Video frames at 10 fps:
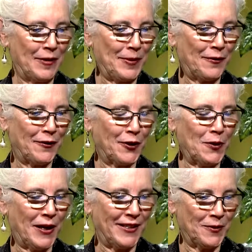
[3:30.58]
Arbor for
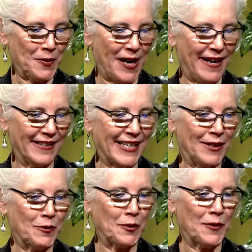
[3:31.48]
quite a while. I
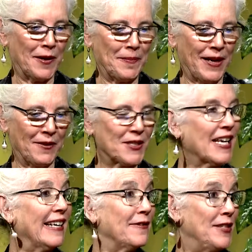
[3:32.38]
grew up
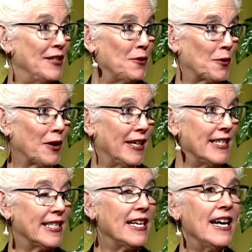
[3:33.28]
outside of
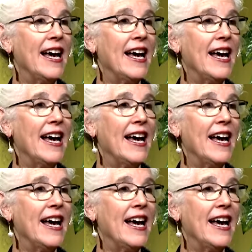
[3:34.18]
Detroit.